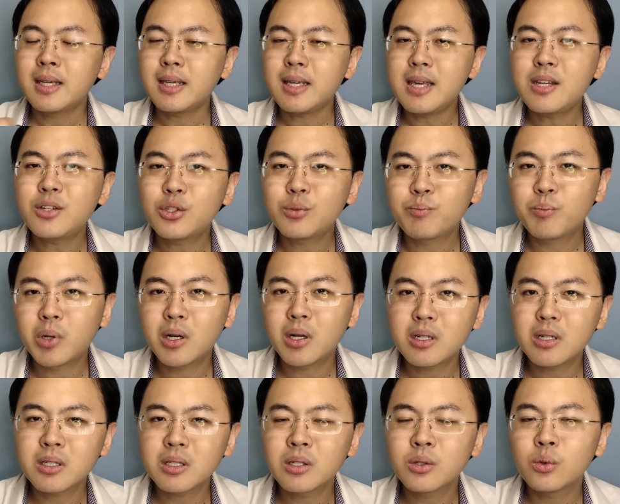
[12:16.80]
each
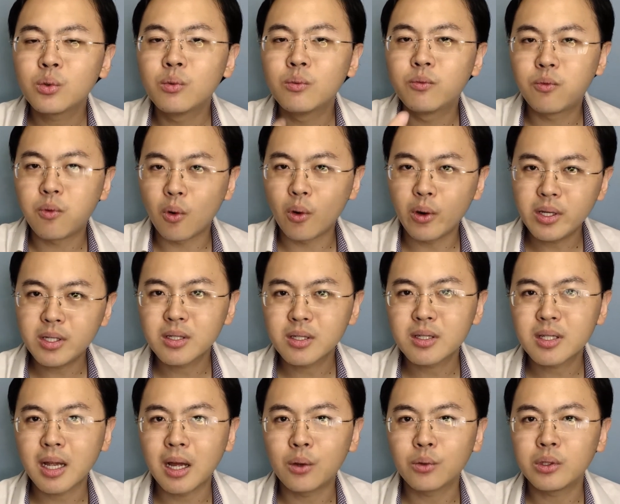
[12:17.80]
person who
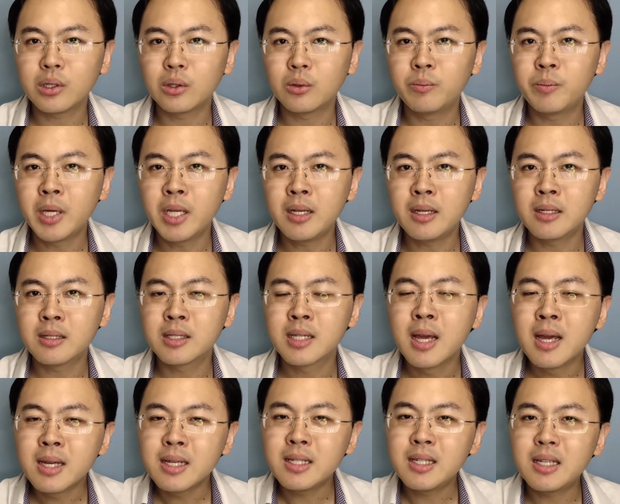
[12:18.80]
voices out their opinions
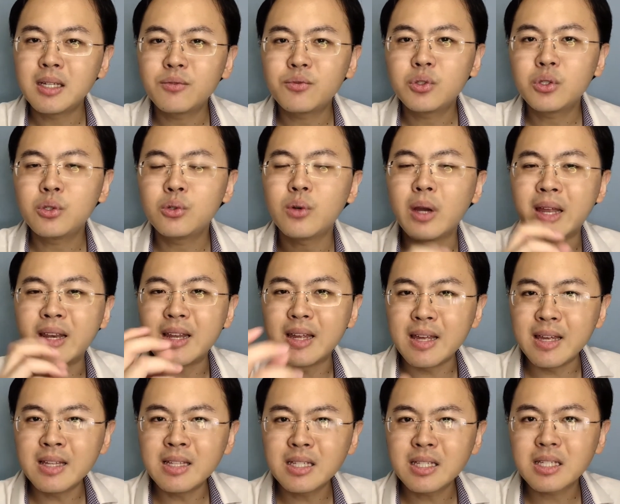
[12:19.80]
gives you an
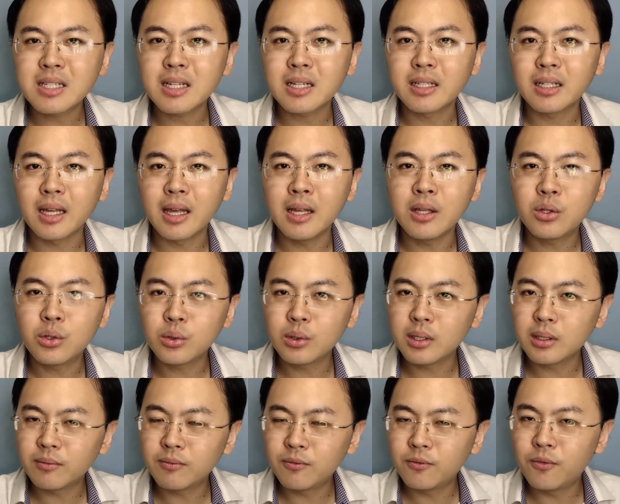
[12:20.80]
insight into
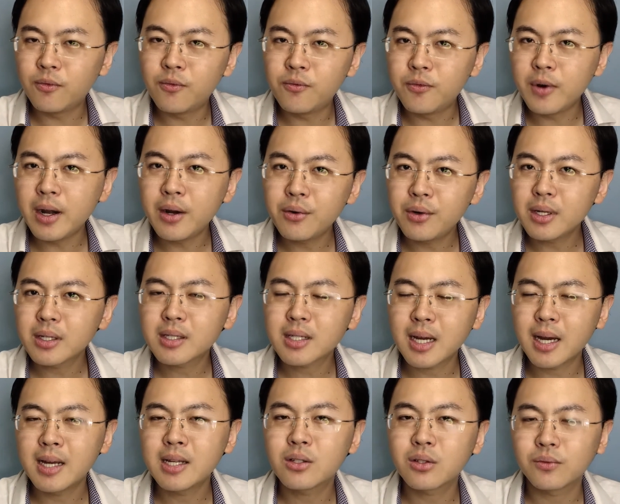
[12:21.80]
the various
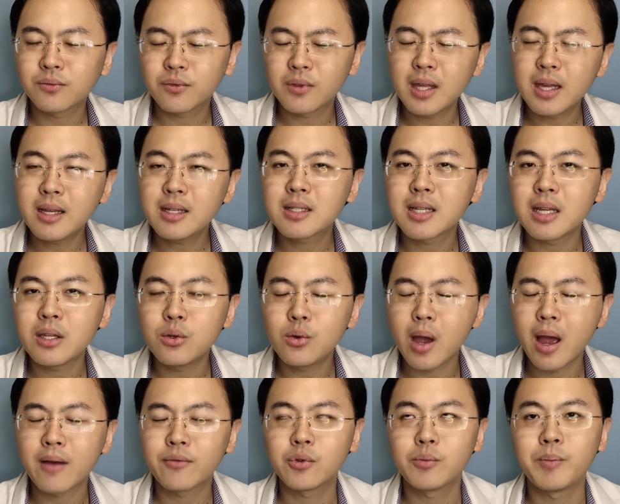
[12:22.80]
kinds of things that you
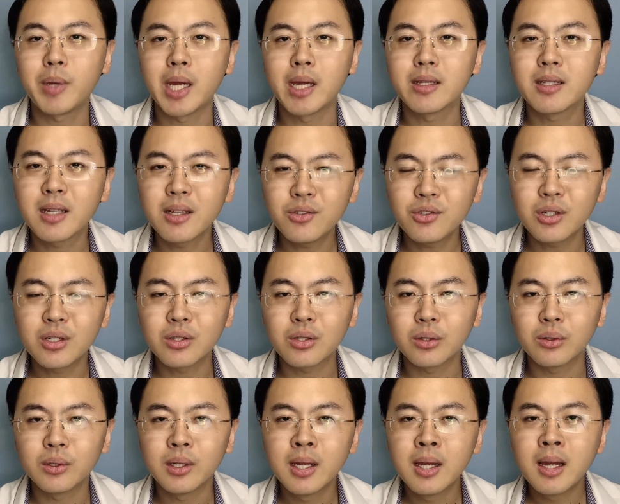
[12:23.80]
have to pay attention to.
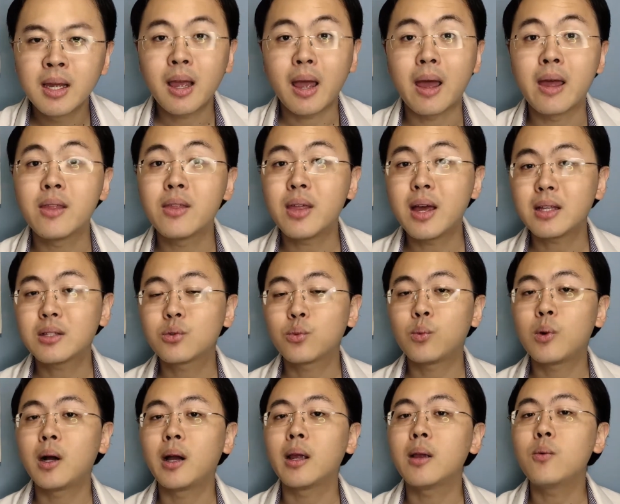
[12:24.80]
And that's
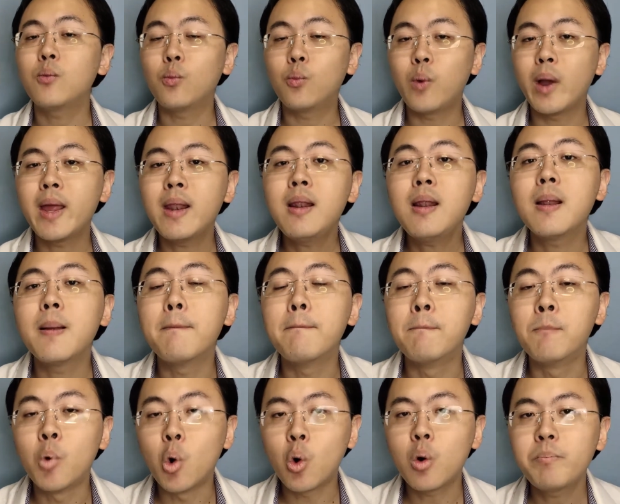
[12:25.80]
why when
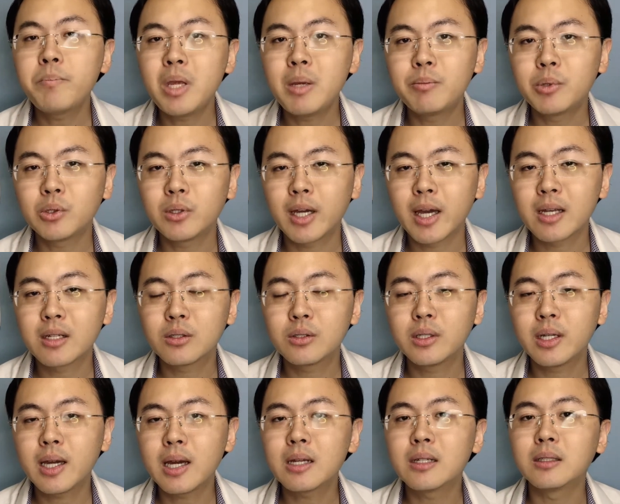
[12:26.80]
more people gather
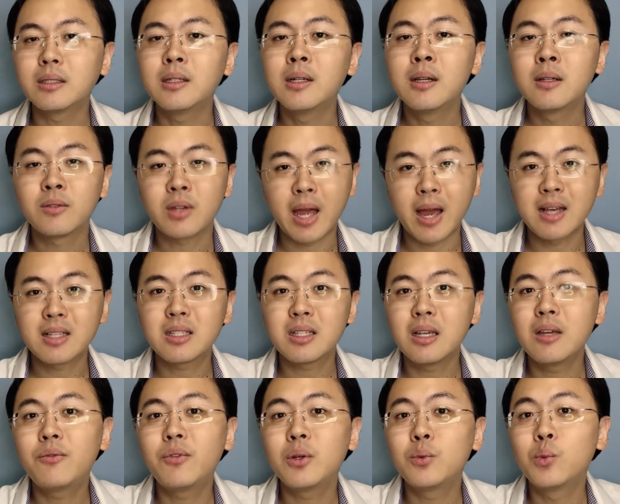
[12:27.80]
together as
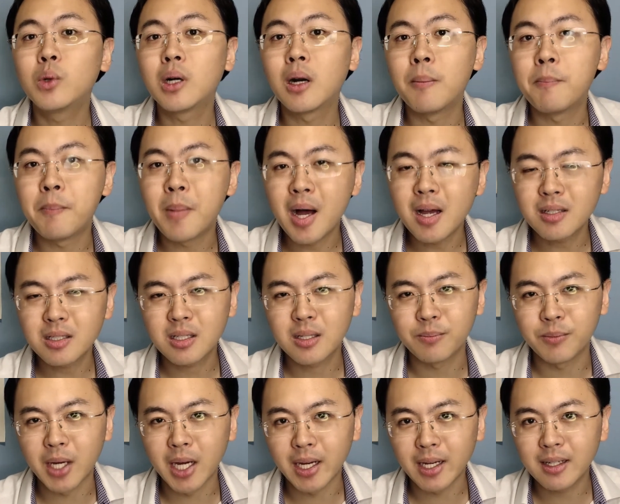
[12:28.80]
if it were a
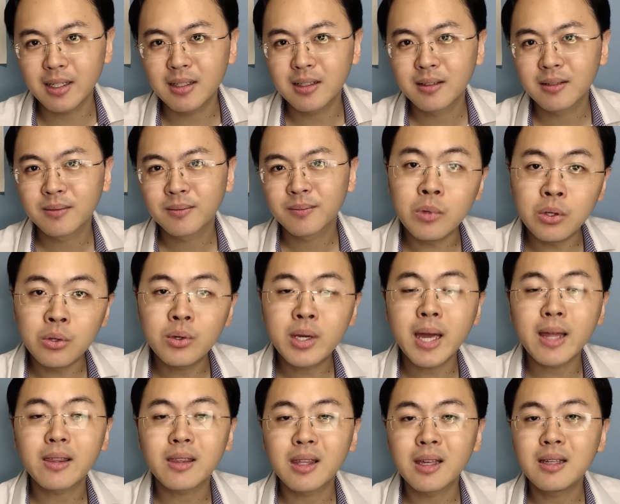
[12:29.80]
mastermind, you
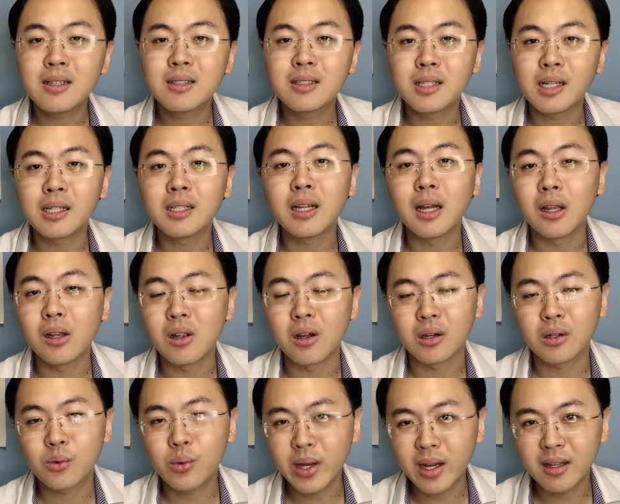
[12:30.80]
get things done a
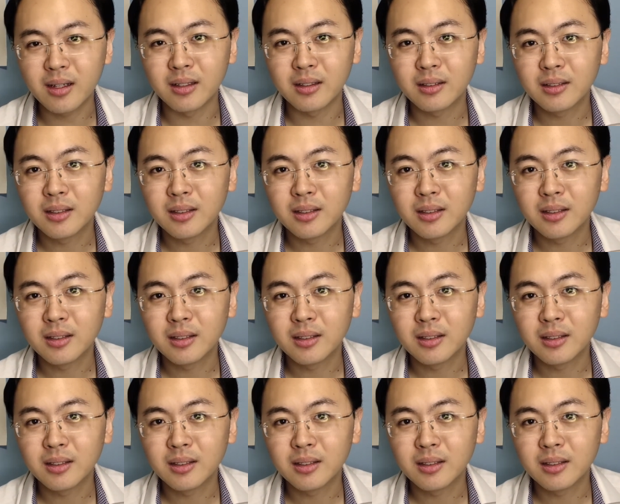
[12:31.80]
lot quicker.